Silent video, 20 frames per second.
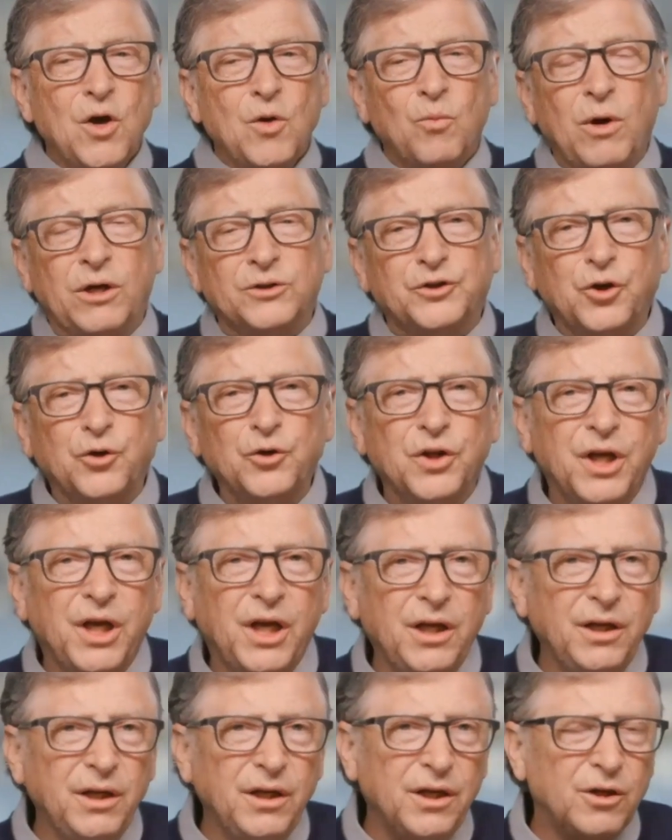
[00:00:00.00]
Well,
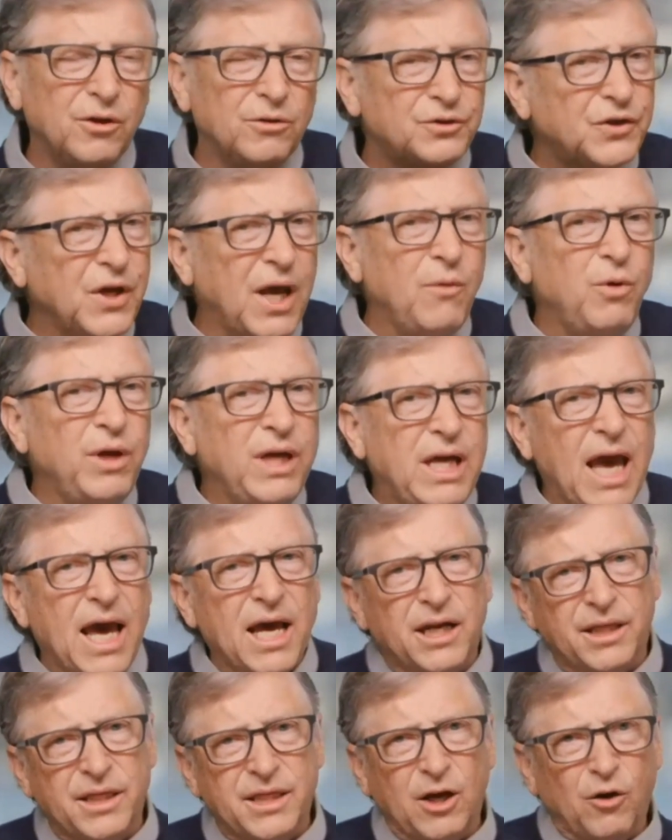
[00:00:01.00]
certainly, you know, say we
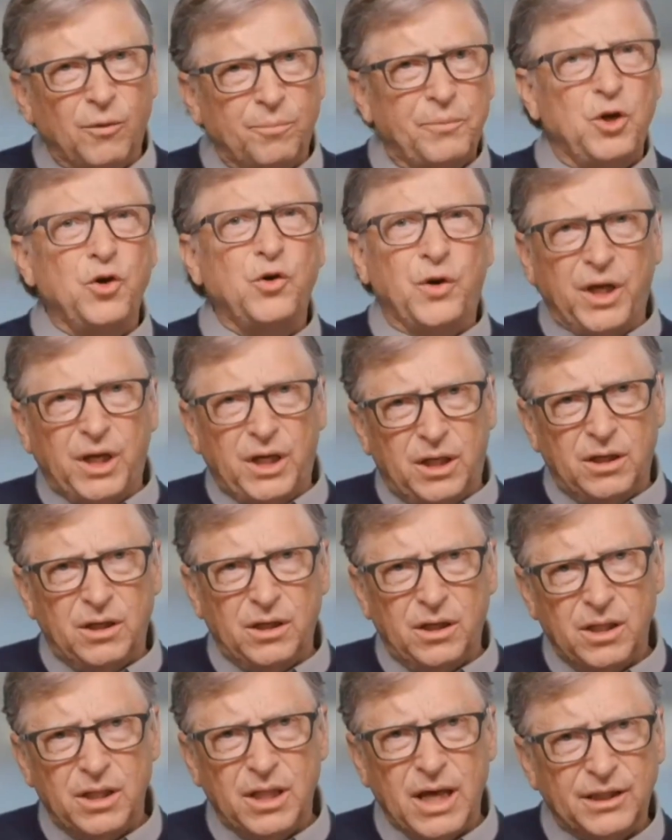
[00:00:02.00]
get a therapeutic
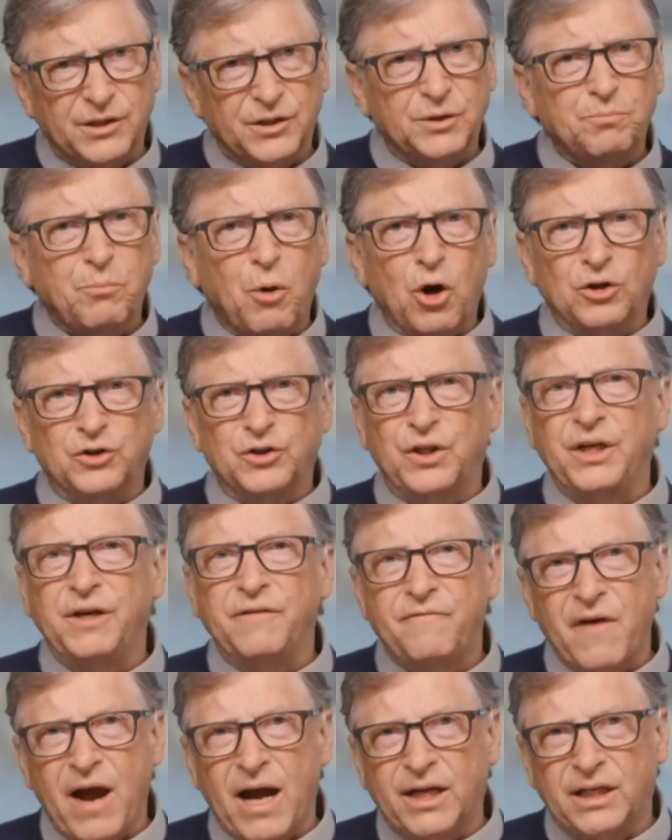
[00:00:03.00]
that's partially
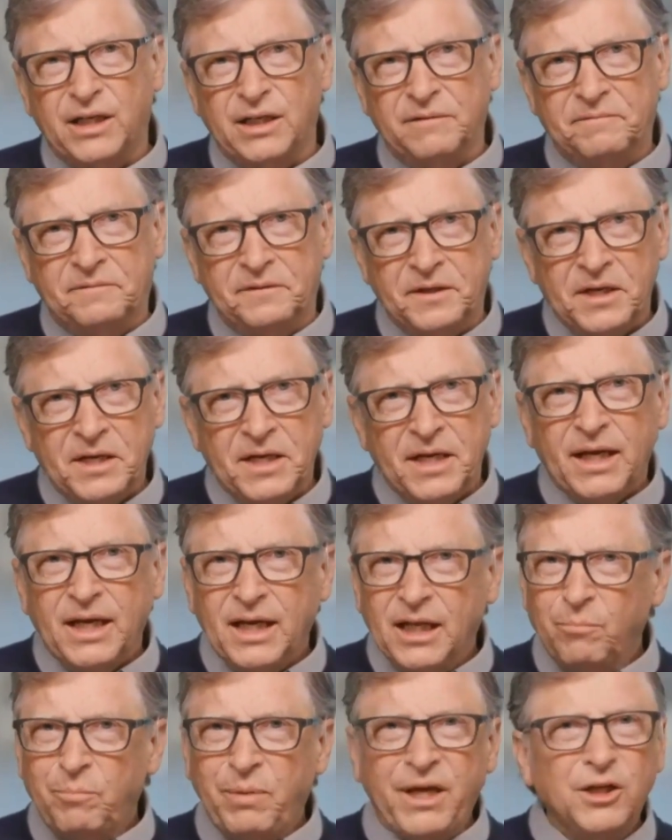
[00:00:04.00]
effective,
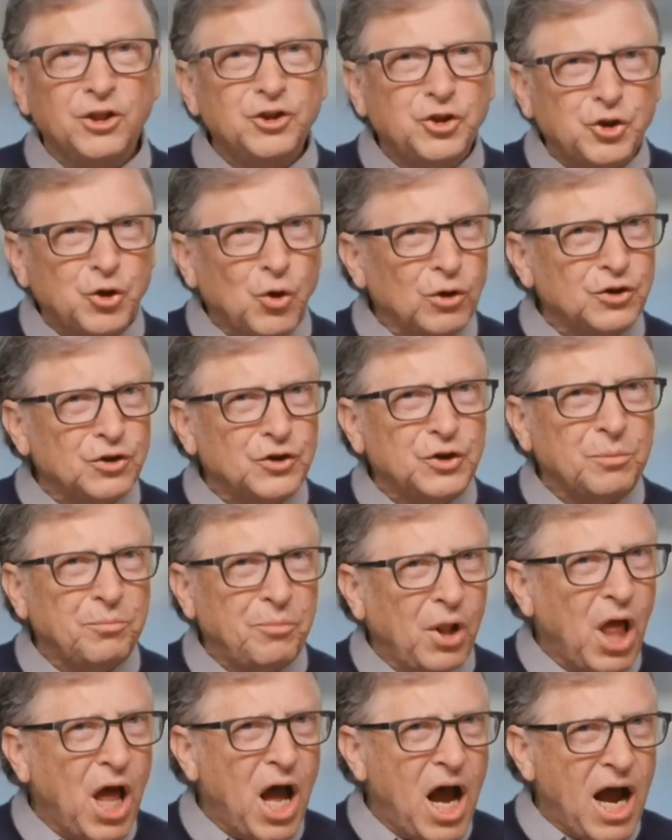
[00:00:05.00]
it'll be in short
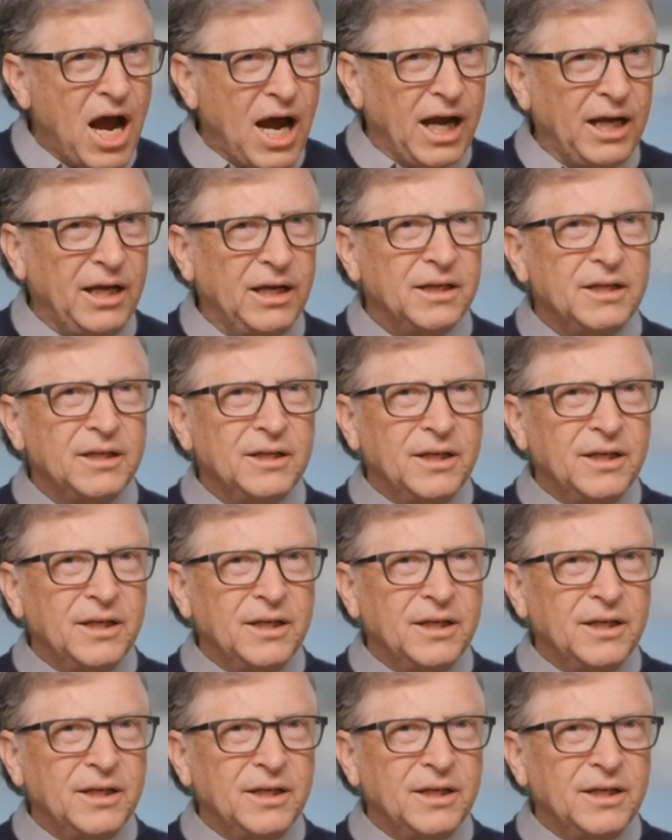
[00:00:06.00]
supply.